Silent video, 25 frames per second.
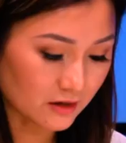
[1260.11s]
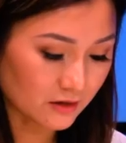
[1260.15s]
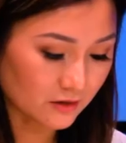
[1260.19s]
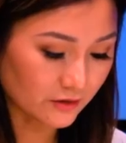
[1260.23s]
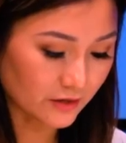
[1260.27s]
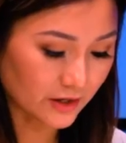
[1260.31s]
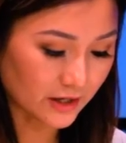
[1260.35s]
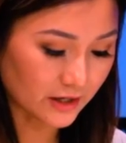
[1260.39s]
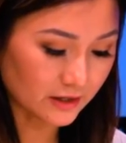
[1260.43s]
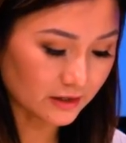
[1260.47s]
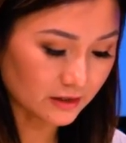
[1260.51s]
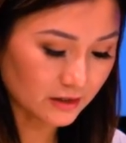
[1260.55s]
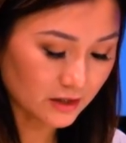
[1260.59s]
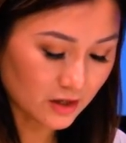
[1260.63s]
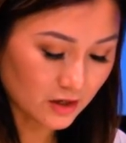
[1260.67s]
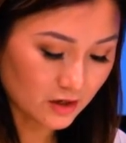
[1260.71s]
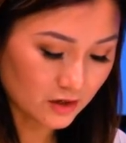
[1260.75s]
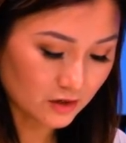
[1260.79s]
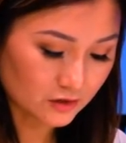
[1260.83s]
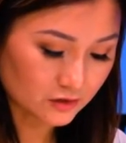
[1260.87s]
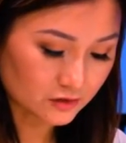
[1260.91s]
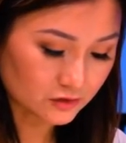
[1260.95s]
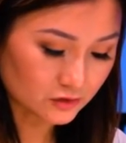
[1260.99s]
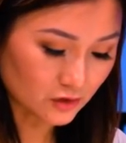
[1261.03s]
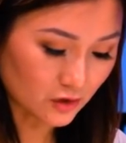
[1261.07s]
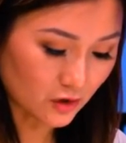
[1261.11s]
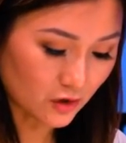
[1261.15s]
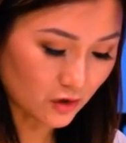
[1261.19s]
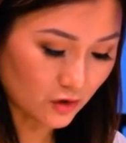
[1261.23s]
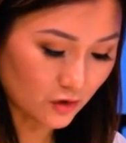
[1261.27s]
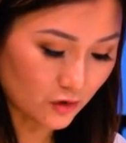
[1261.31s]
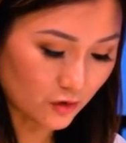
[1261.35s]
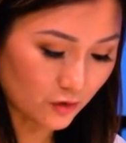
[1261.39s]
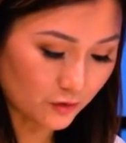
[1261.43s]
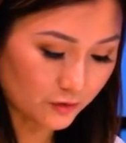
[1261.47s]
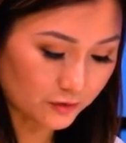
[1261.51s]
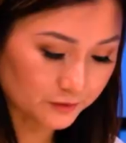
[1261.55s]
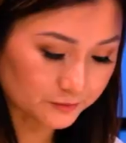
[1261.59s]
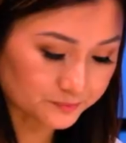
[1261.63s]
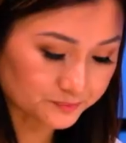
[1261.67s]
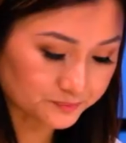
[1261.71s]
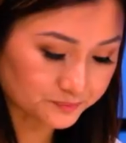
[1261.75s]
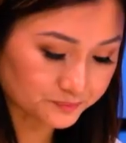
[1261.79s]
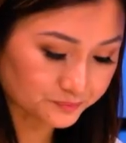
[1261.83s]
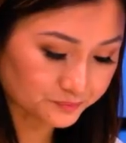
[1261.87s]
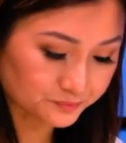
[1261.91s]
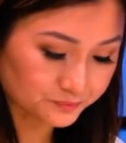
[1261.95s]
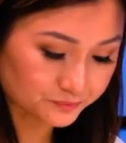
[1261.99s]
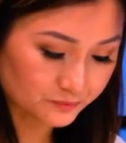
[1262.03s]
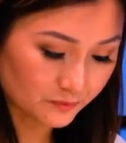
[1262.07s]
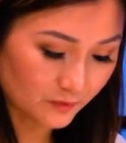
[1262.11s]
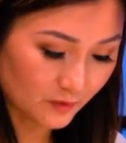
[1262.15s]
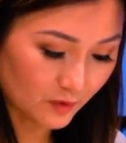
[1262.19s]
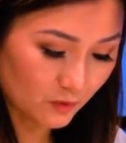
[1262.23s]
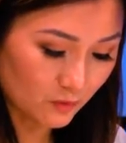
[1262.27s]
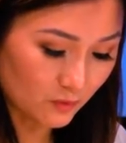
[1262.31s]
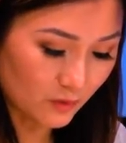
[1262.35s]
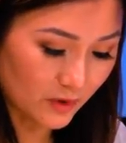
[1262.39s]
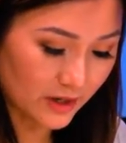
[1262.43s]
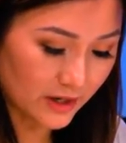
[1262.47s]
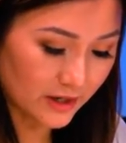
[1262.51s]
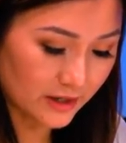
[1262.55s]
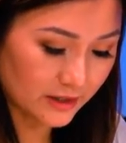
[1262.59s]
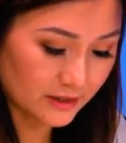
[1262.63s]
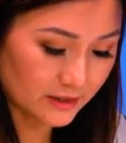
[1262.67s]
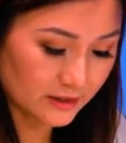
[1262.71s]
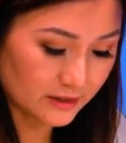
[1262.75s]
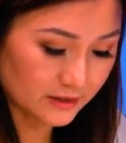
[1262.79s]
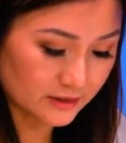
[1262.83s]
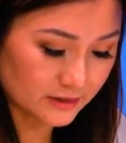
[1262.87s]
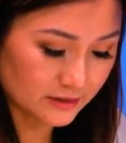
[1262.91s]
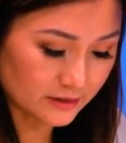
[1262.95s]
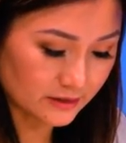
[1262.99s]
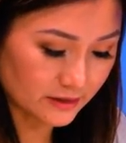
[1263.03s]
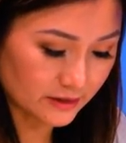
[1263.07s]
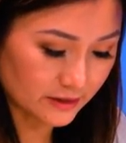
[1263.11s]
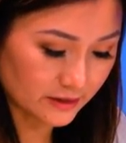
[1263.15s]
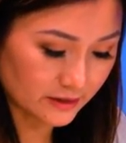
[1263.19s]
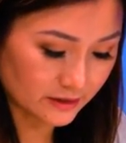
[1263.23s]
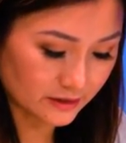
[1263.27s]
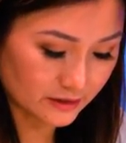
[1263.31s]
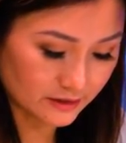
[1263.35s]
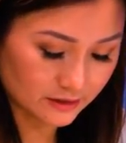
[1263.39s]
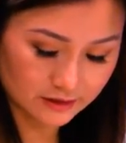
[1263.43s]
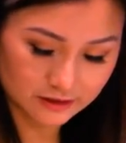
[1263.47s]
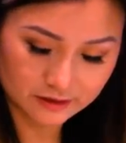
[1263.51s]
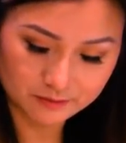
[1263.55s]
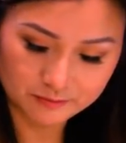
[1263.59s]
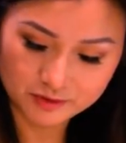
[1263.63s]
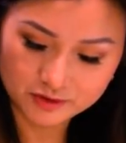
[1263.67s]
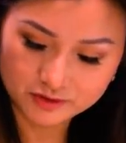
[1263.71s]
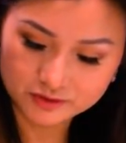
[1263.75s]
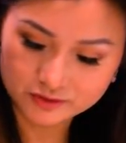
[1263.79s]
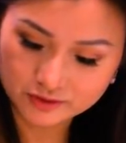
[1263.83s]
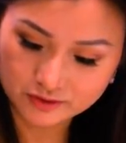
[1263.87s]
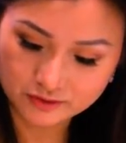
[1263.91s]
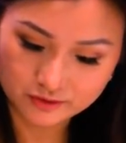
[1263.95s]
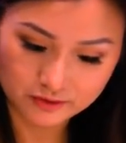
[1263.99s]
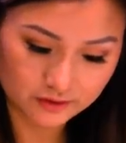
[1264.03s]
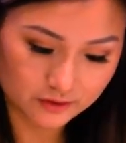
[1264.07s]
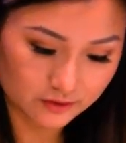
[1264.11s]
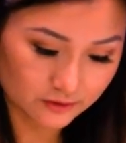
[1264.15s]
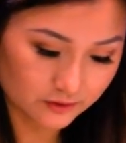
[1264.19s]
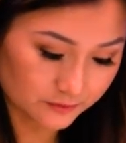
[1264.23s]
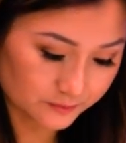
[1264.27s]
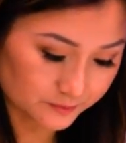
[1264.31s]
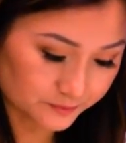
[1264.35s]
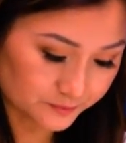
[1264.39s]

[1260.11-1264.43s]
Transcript: Okay, so what I did here, let me show you.